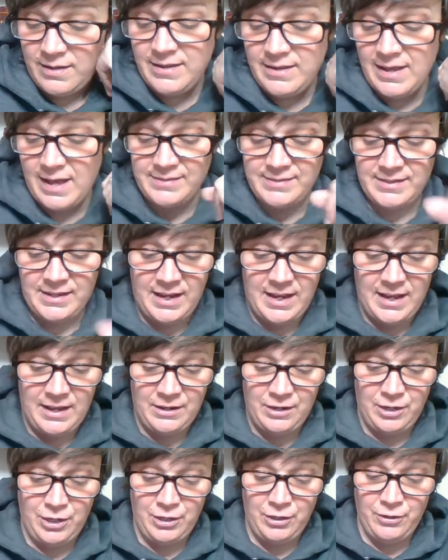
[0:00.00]
Yes,
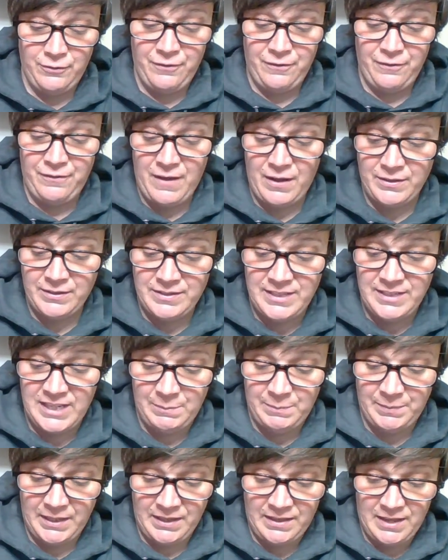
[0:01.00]
Anne, you have felt
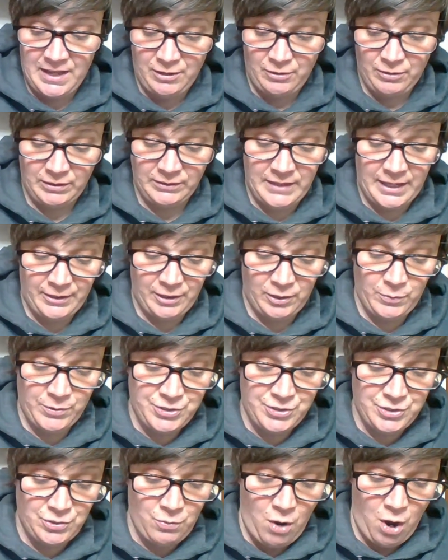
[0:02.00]
deeply that your letter was
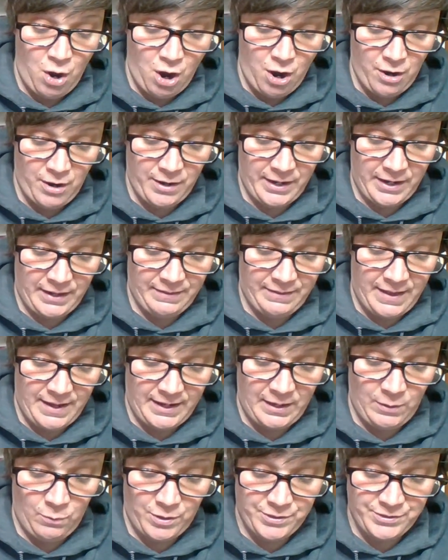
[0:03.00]
too hard and
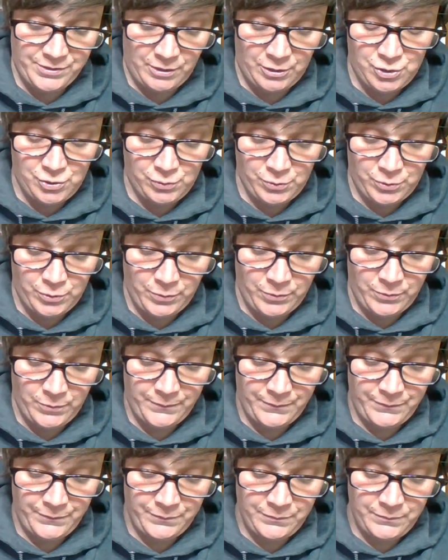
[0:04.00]
that it was untrue.
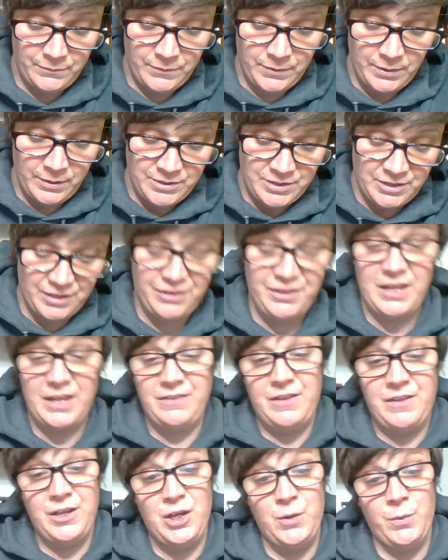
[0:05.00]
To
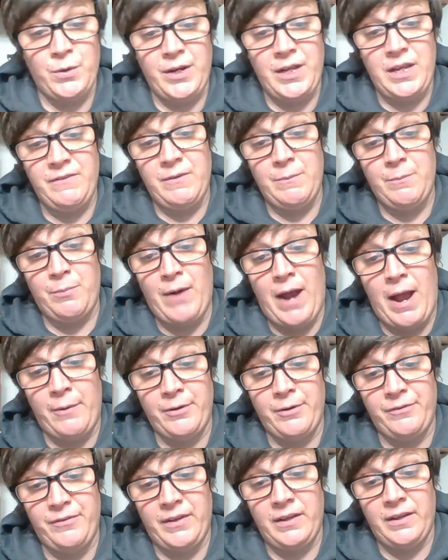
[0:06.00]
think that you were even
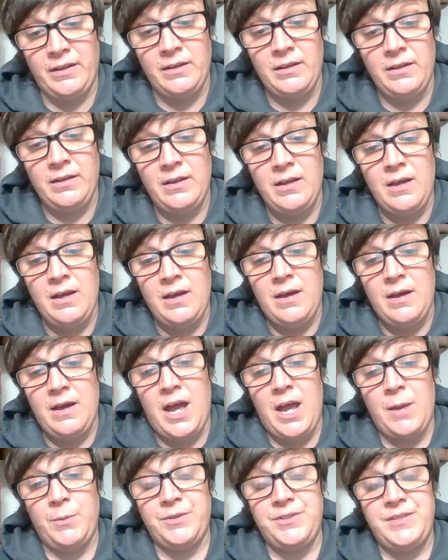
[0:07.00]
proud of it.
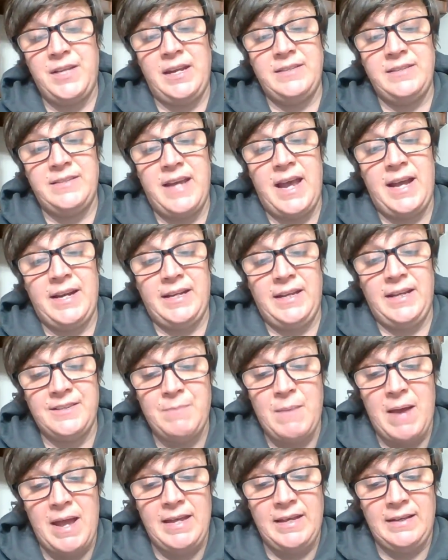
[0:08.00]
I will take Daddy
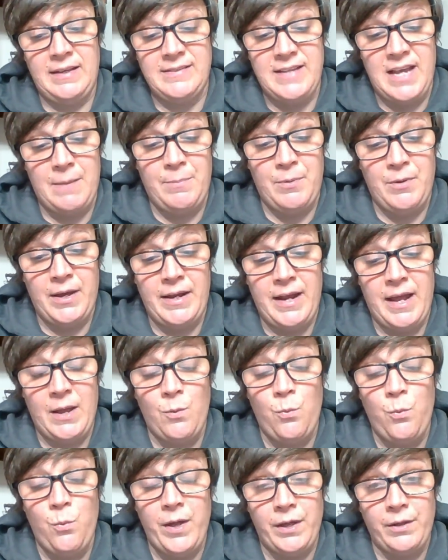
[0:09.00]
as my example, and I
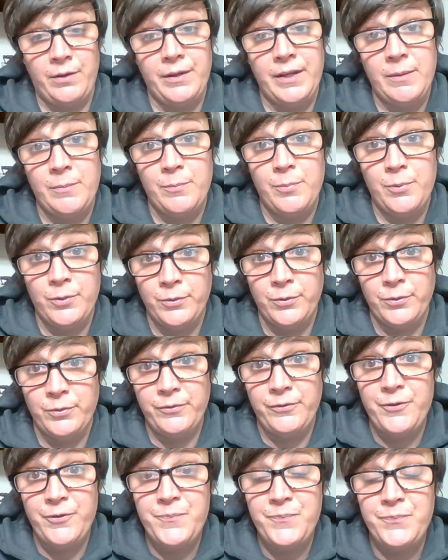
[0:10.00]
will improve.
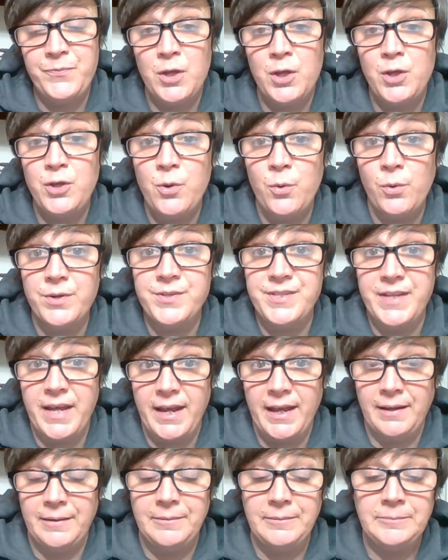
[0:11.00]
Yours,
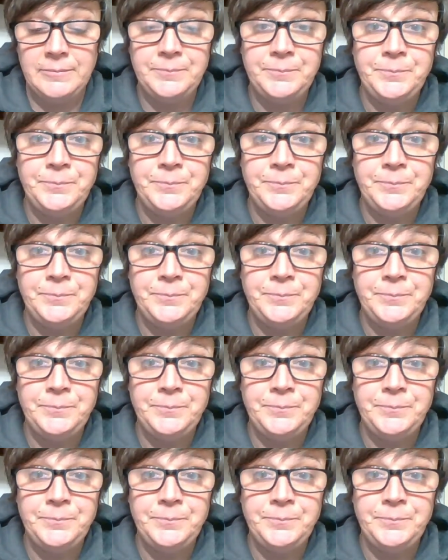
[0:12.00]
Anne.